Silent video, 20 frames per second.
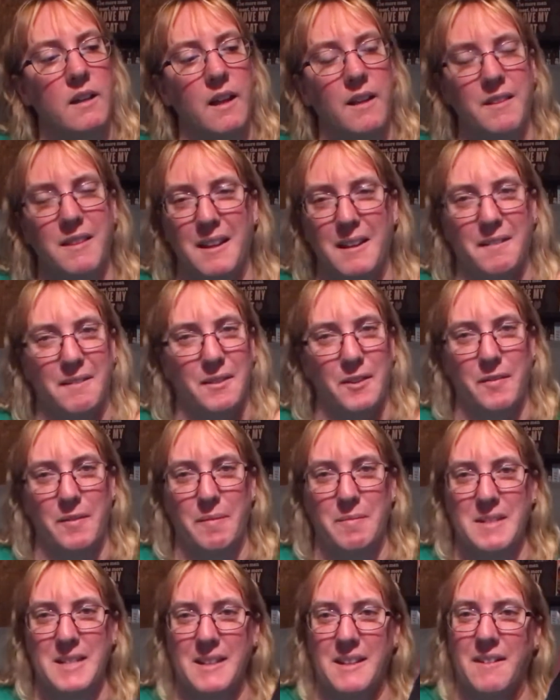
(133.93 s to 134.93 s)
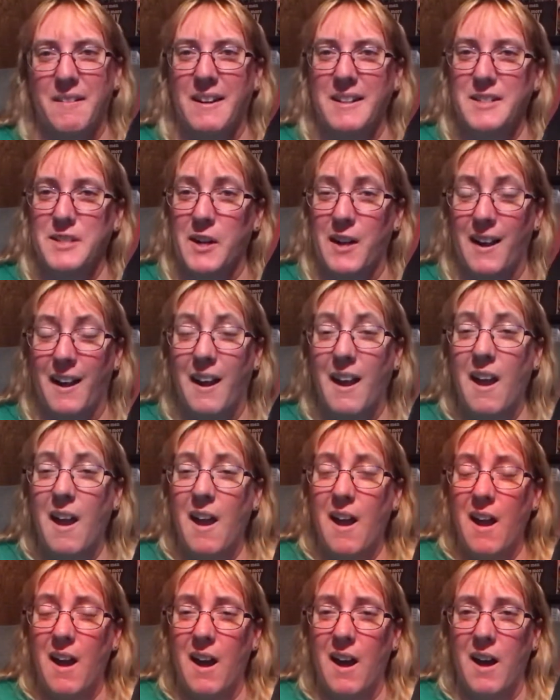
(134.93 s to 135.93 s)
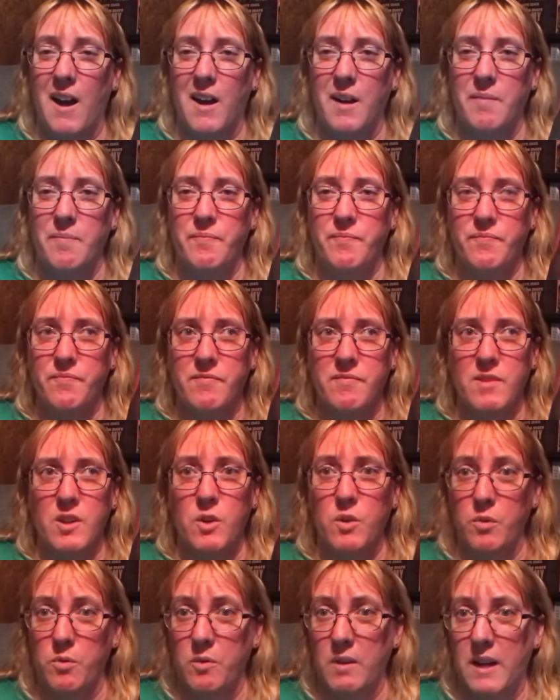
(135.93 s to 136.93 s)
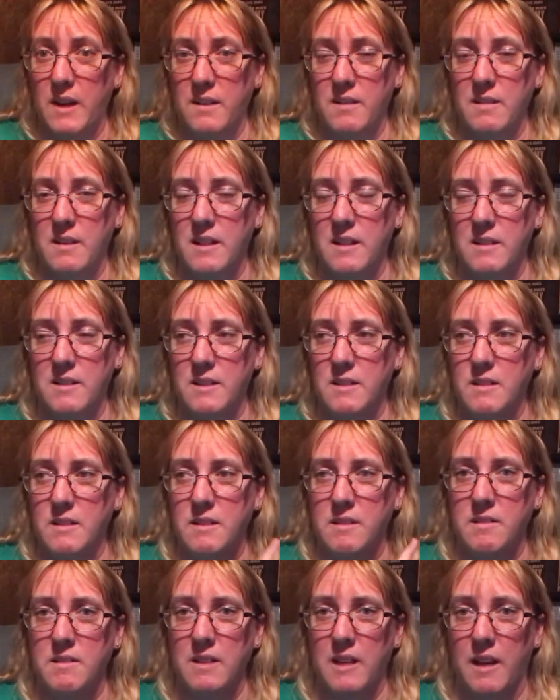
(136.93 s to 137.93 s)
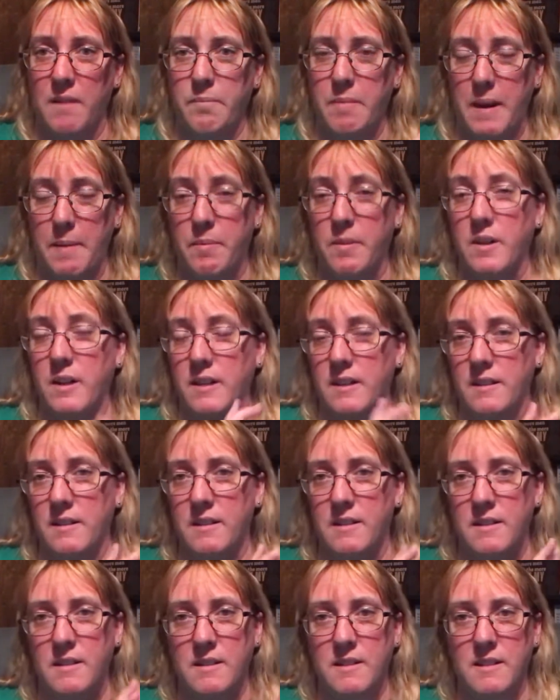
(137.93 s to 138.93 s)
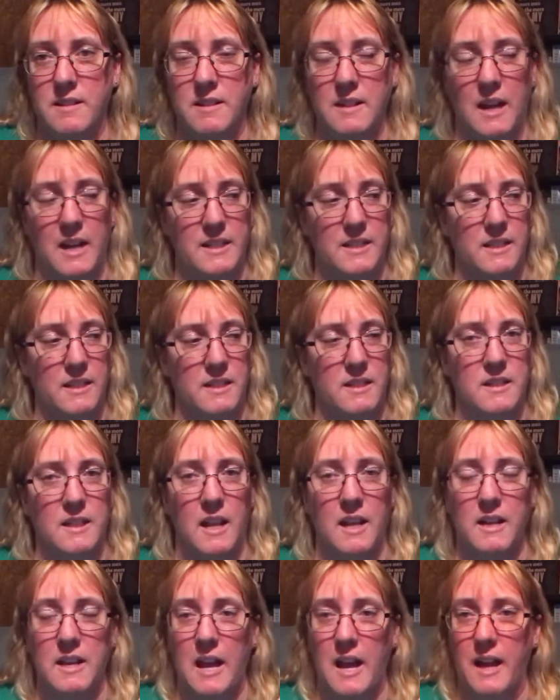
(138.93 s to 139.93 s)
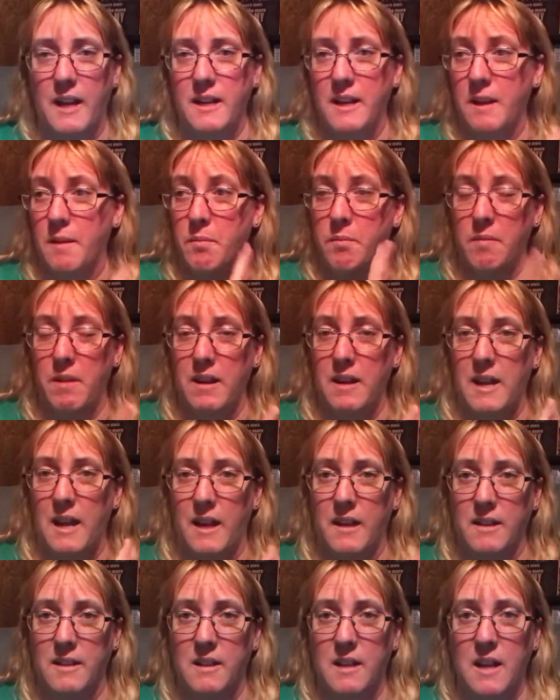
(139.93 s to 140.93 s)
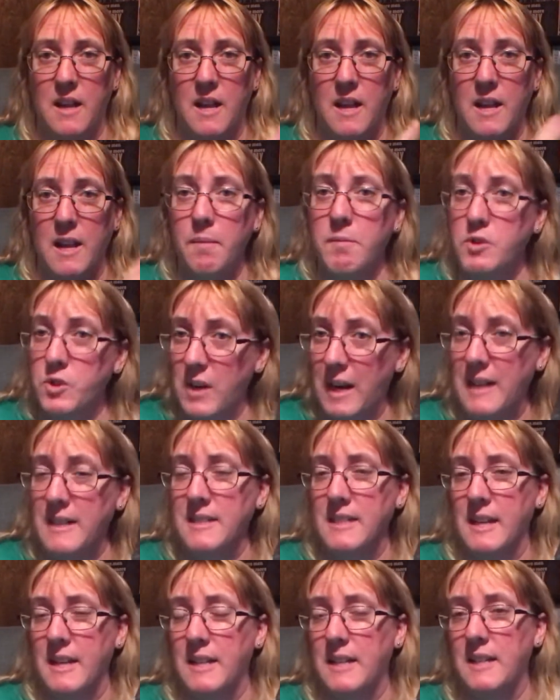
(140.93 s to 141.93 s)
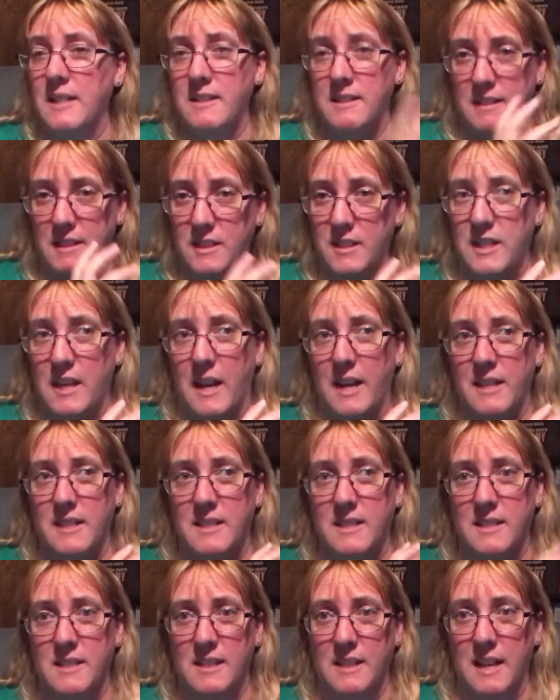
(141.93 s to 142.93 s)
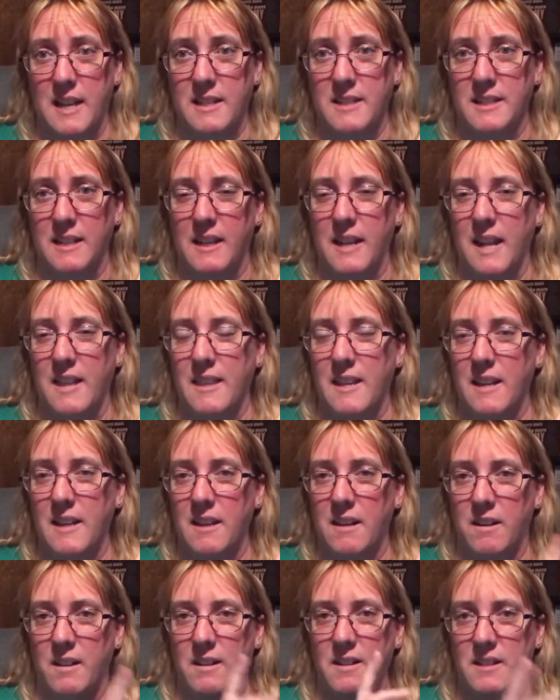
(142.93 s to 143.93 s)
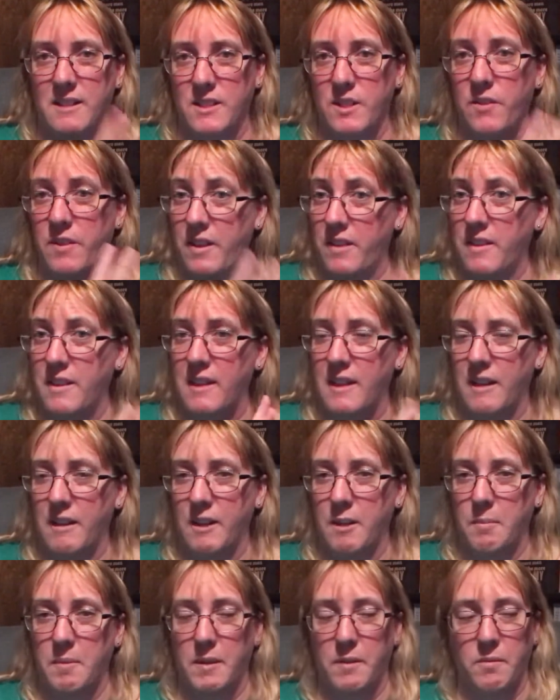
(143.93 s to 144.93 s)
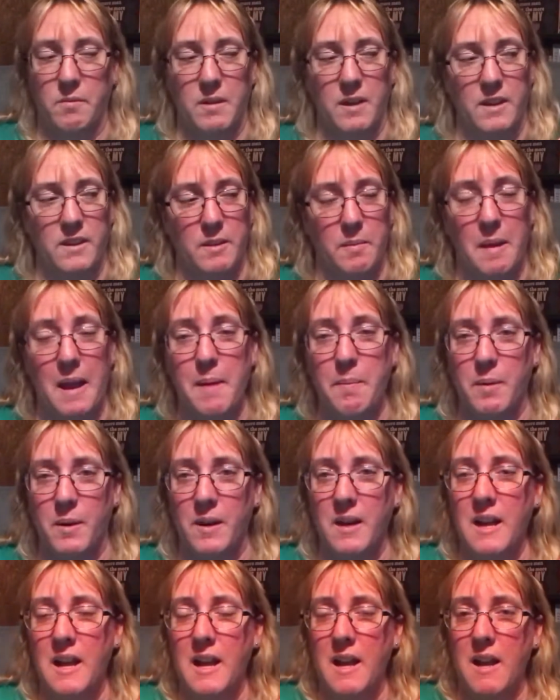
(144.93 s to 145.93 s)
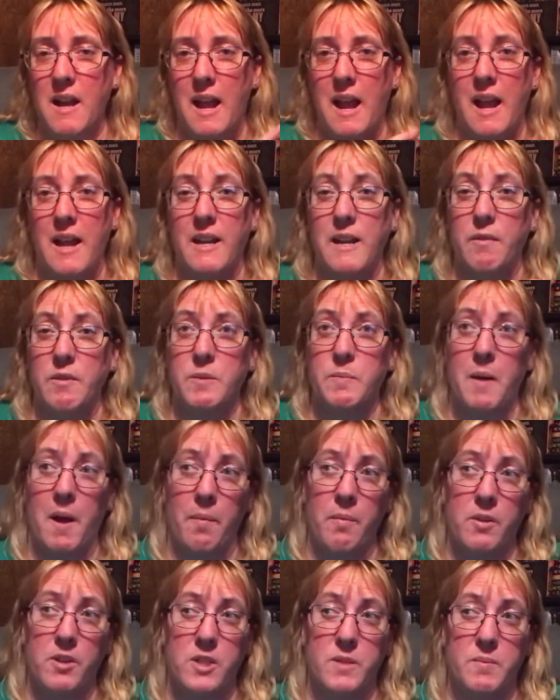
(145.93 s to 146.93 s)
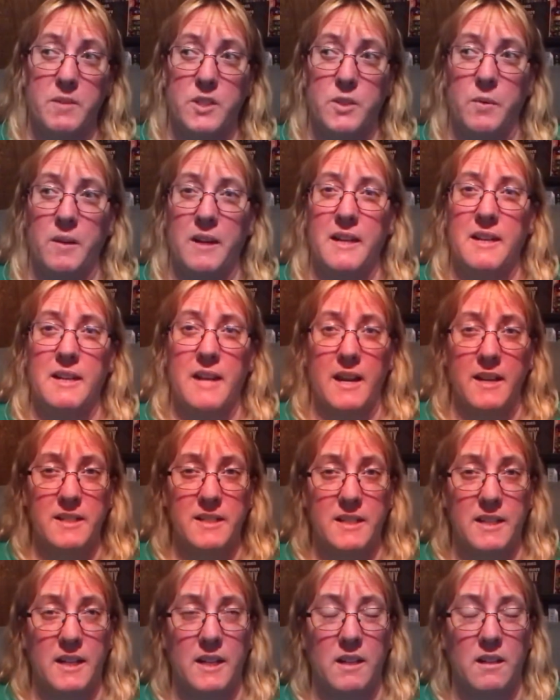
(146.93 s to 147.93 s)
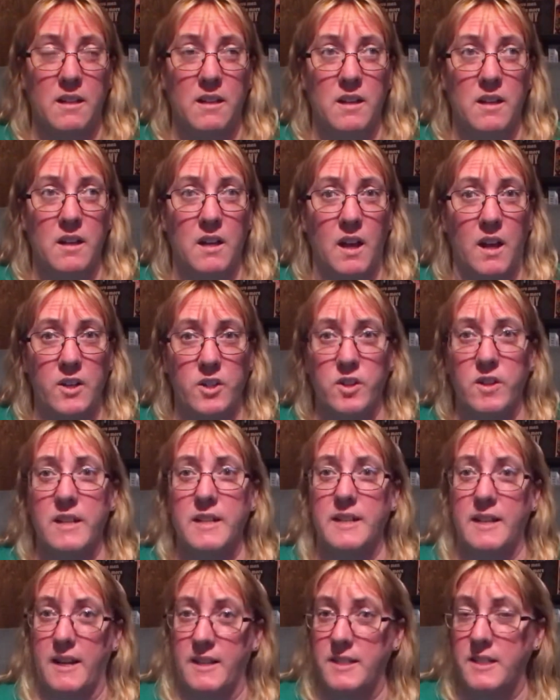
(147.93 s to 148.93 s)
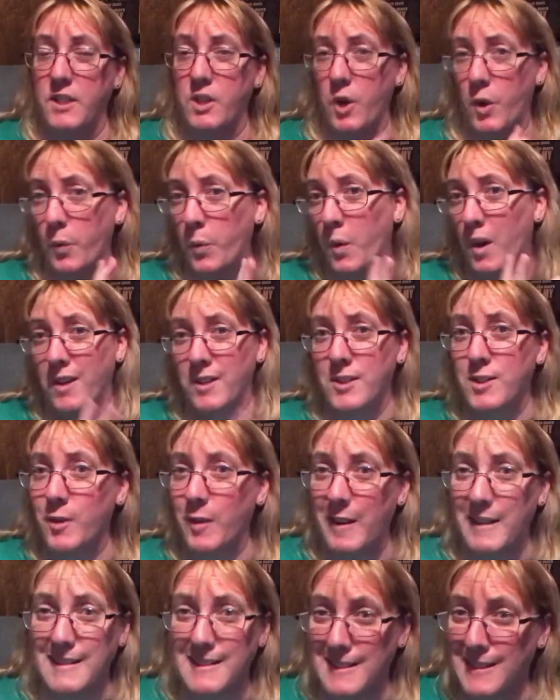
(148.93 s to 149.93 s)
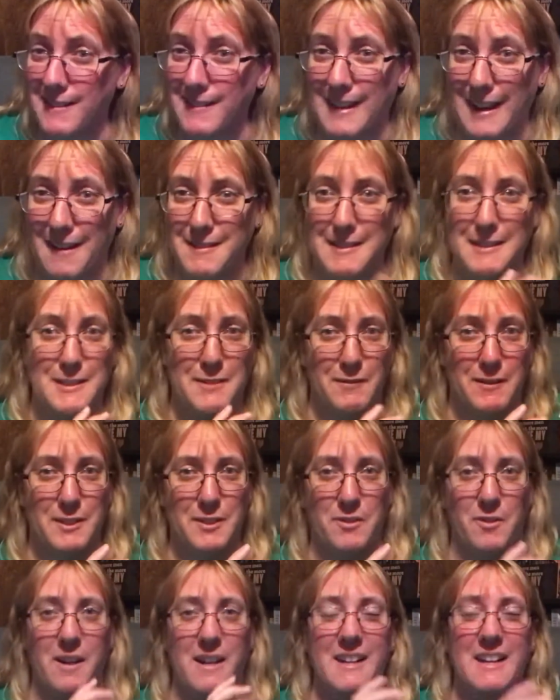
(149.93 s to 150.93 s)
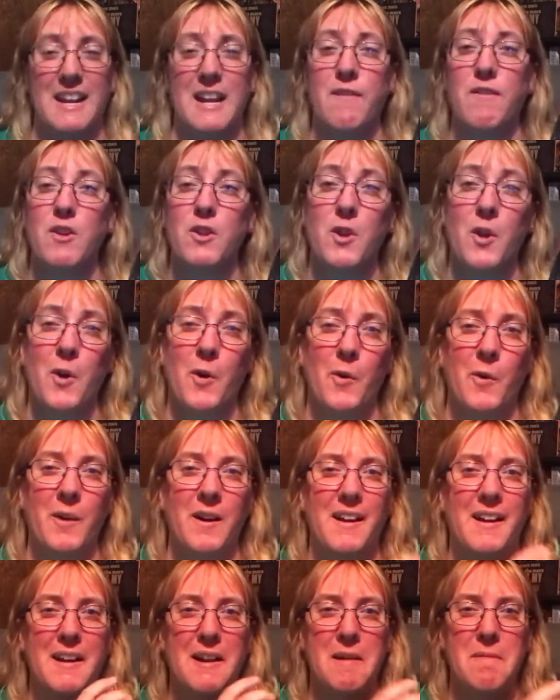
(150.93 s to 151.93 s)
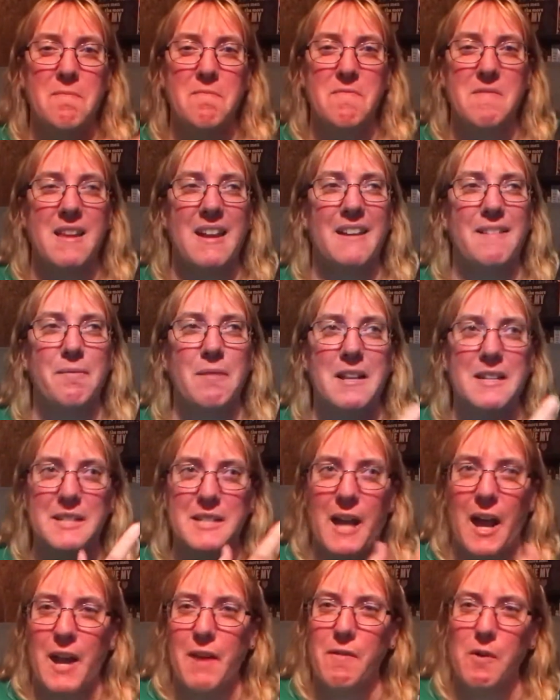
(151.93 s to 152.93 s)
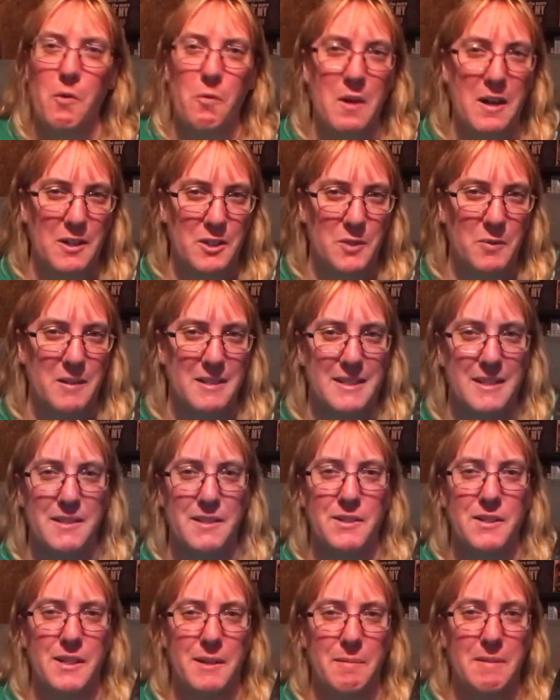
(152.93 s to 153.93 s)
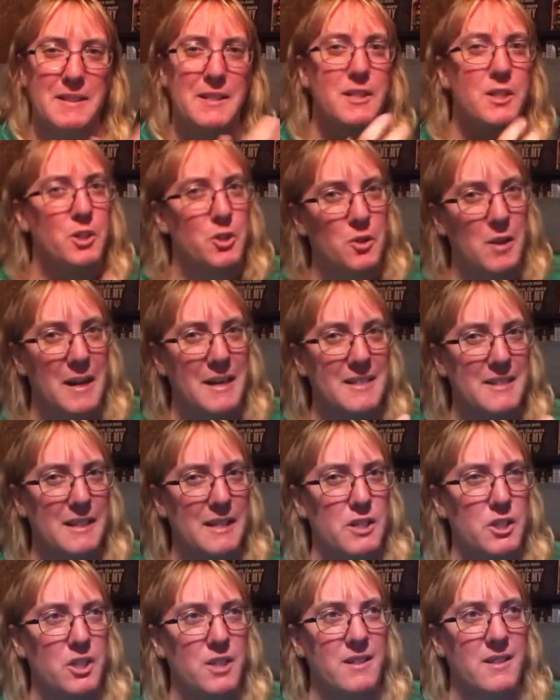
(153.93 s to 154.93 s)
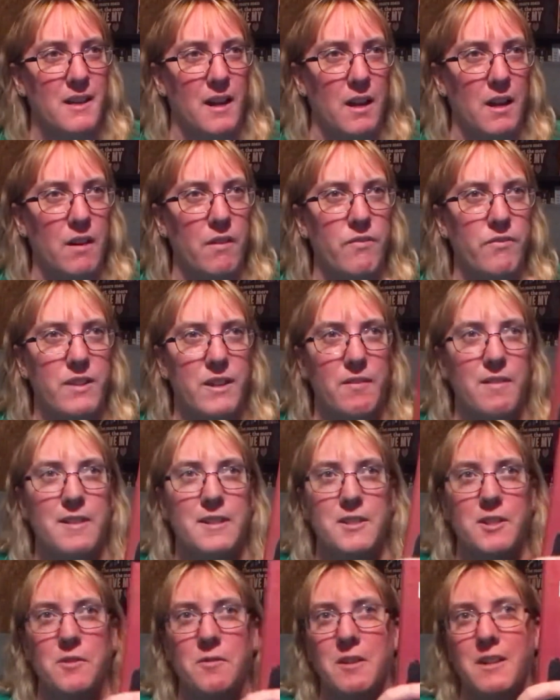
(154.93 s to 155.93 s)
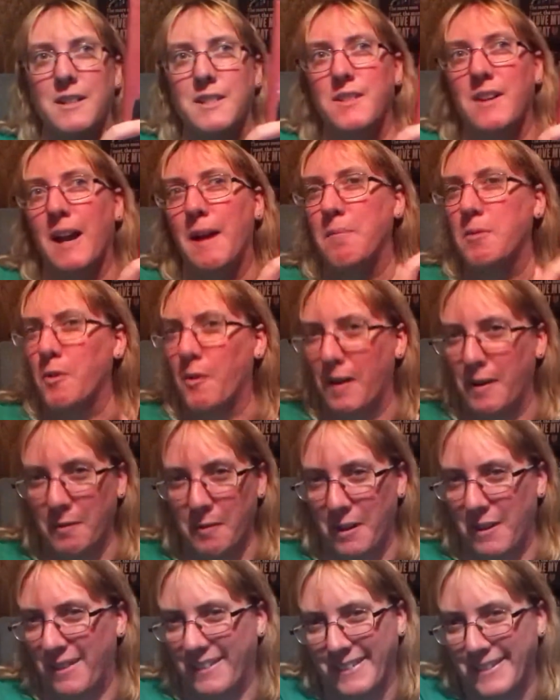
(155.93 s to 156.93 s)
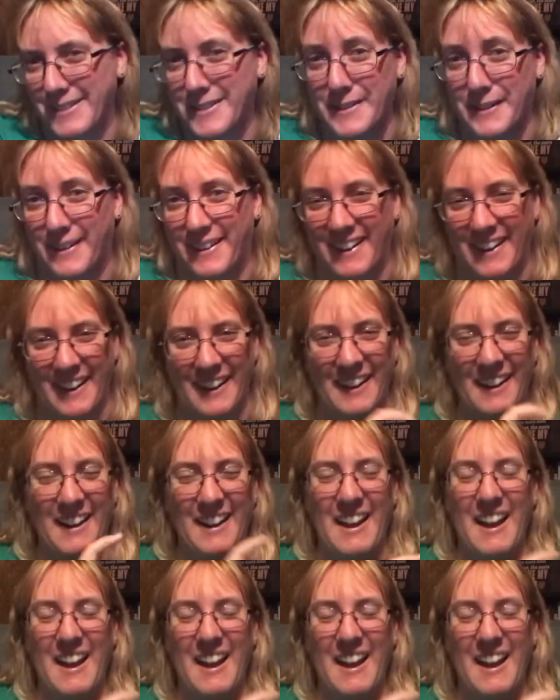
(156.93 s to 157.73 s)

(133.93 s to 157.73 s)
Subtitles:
I don't know if I'm saying that right, sorry, who had his paper in Iceland and had him translate it into Icelandic and then, or so that it could be in the paper. And it was published between 1900 and 1901. So it still counts as Victorian, even though it's kind of a weird twist, as I said, because it's a translation of the original work. So I'm going with it, sorry.